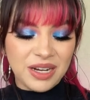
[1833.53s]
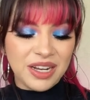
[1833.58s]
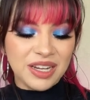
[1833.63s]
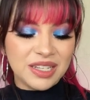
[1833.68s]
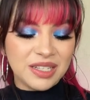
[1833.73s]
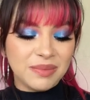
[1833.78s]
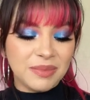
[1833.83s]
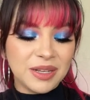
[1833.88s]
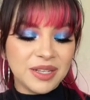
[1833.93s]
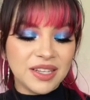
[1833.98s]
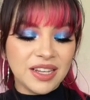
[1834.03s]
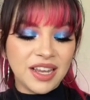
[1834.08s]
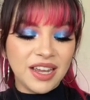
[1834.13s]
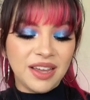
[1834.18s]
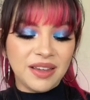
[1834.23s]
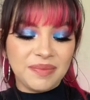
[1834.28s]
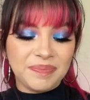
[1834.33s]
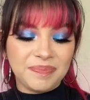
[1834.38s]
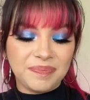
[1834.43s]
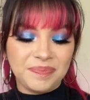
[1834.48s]
It smells
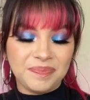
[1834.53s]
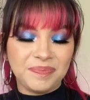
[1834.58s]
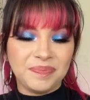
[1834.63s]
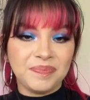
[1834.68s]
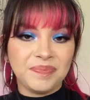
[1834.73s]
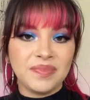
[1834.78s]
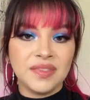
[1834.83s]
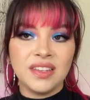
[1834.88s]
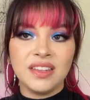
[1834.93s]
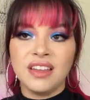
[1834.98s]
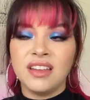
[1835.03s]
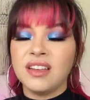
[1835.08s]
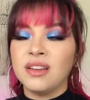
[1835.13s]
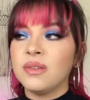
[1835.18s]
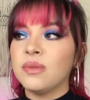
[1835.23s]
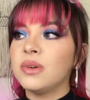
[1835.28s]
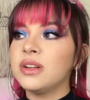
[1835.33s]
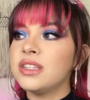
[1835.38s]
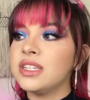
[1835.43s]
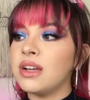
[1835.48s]
like,
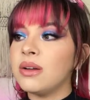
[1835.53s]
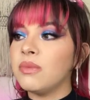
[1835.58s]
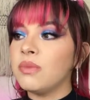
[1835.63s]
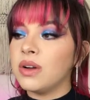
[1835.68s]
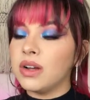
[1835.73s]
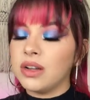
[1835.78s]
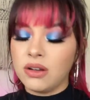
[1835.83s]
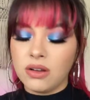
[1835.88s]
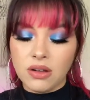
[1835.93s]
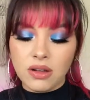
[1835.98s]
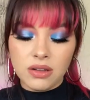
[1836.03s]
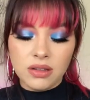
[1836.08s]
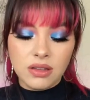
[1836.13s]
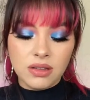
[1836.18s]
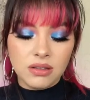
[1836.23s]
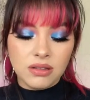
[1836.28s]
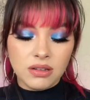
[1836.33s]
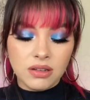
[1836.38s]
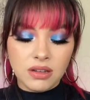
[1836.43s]
what's that one called?